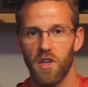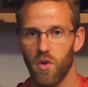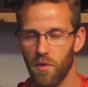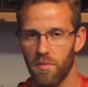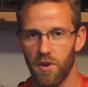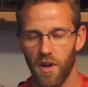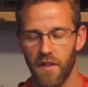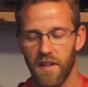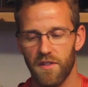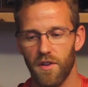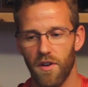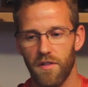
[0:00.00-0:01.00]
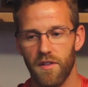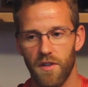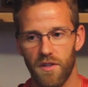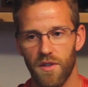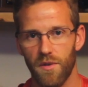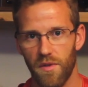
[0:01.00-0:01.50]
You were put on this earth to
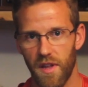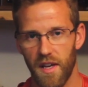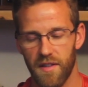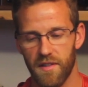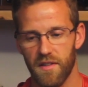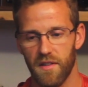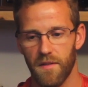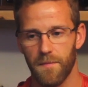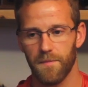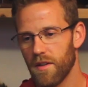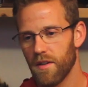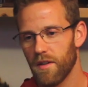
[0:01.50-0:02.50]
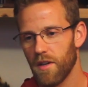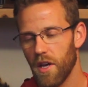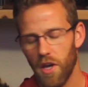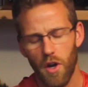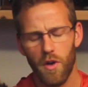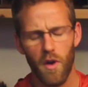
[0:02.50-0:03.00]
do this.
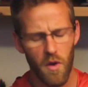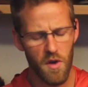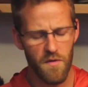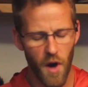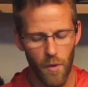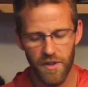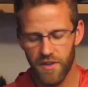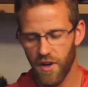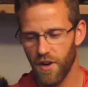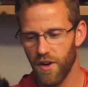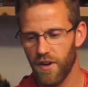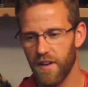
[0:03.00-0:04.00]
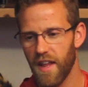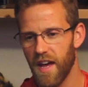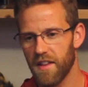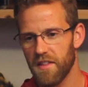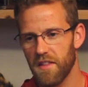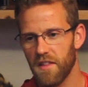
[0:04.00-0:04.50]
You know, you've always heard
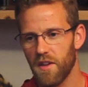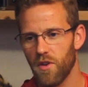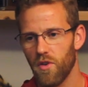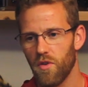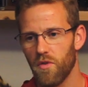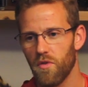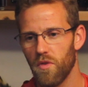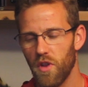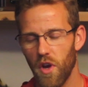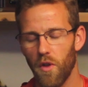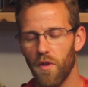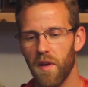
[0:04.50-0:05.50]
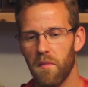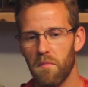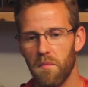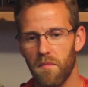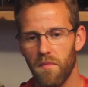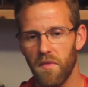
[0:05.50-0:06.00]
that
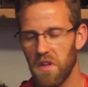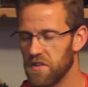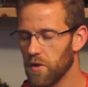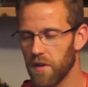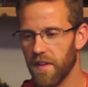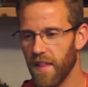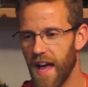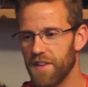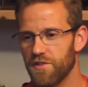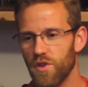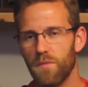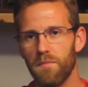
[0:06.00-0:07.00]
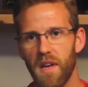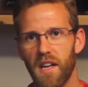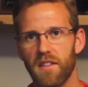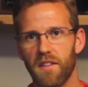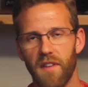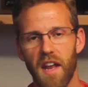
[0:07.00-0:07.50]
it's only the last 2
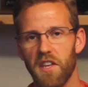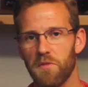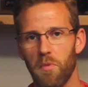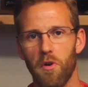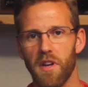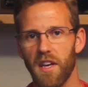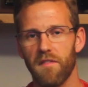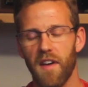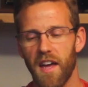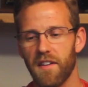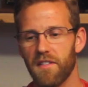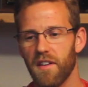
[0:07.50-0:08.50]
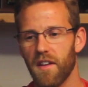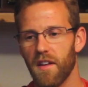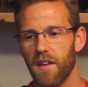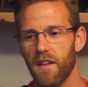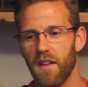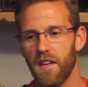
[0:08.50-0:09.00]
minutes of any sporting event
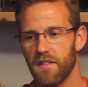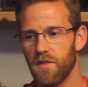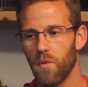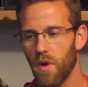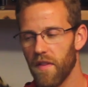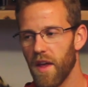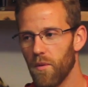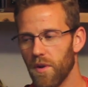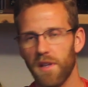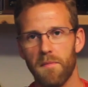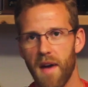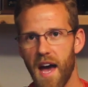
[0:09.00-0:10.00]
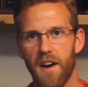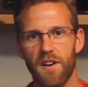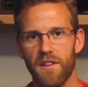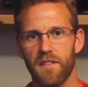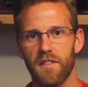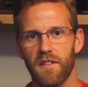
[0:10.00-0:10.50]
is the one that really
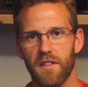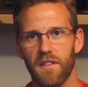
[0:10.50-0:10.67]
matters.